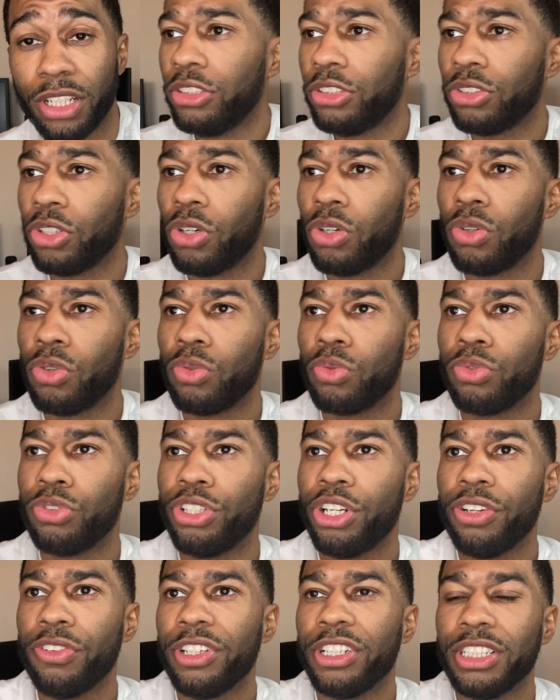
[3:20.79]
So
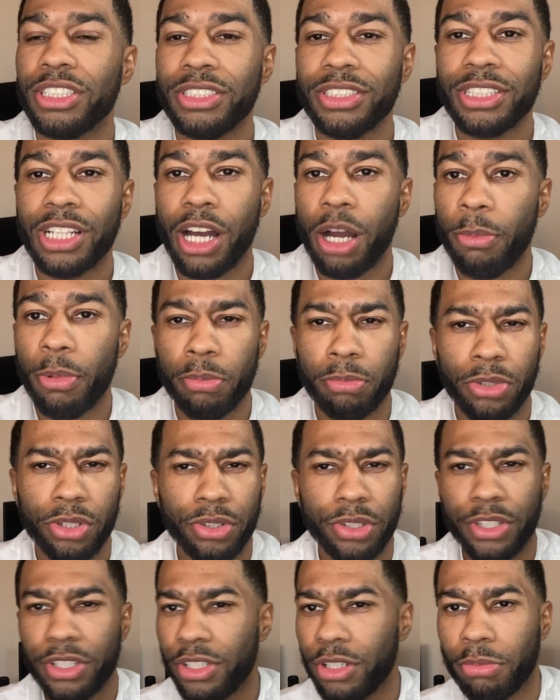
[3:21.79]
during this time, I'm
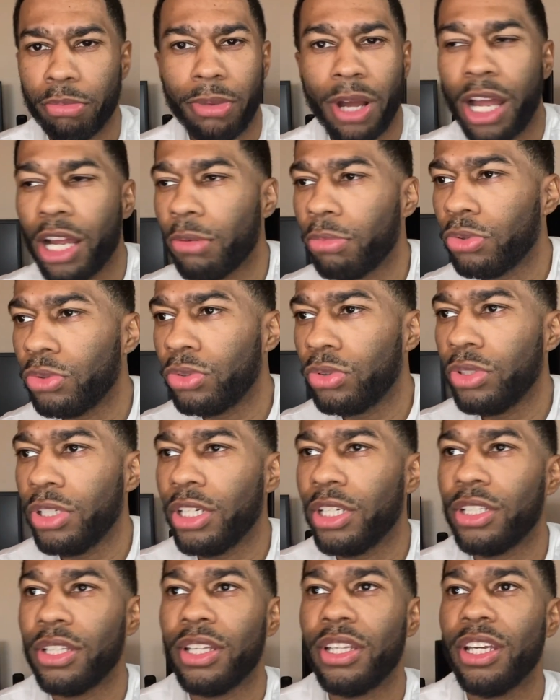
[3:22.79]
learning the Bible
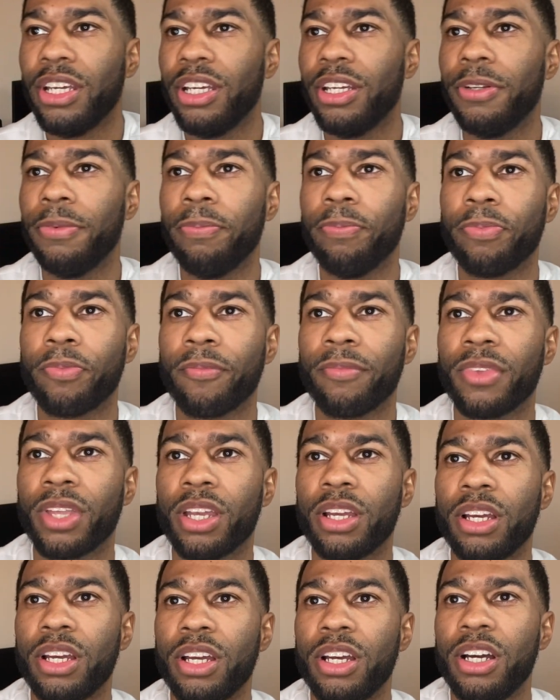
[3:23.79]
and then
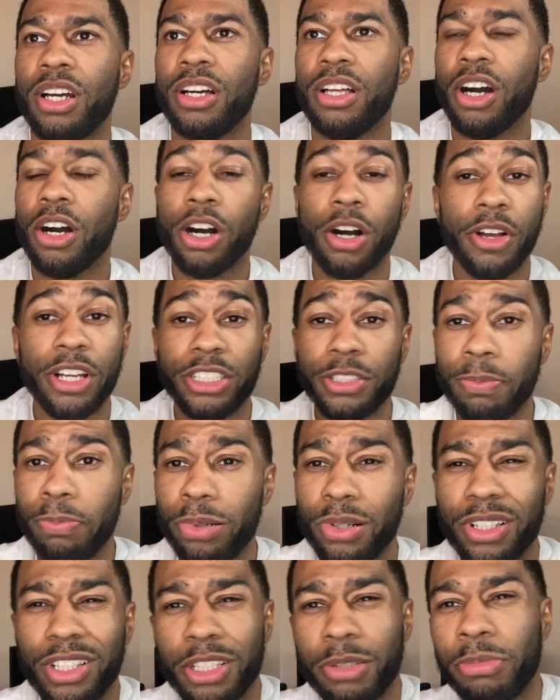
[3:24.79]
uh, it's
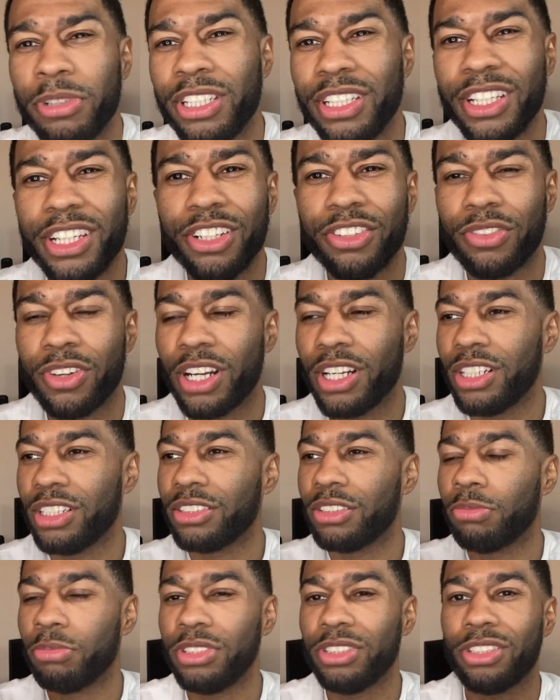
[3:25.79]
pulling me in, right?
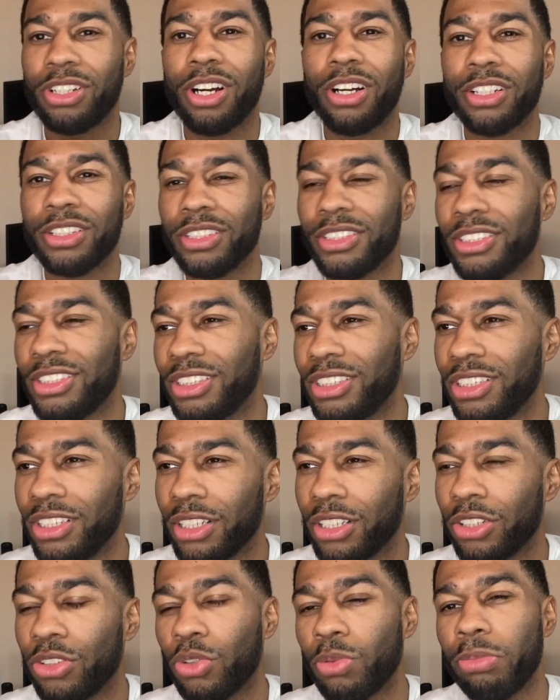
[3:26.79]
Because I'm starting to see a
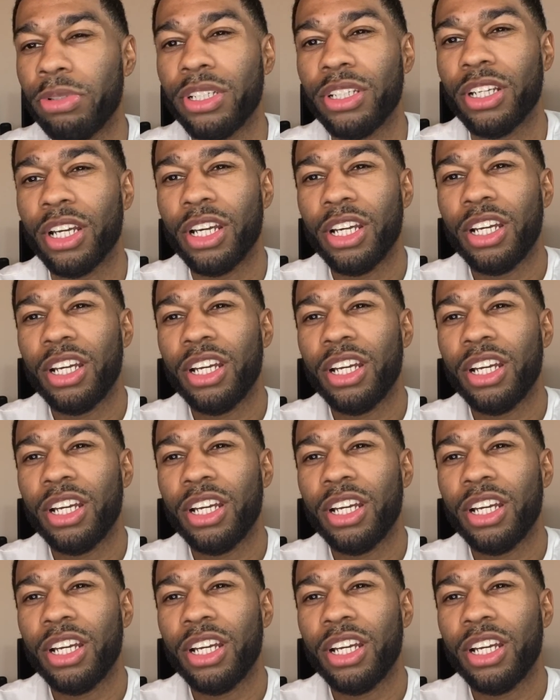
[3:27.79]
little bit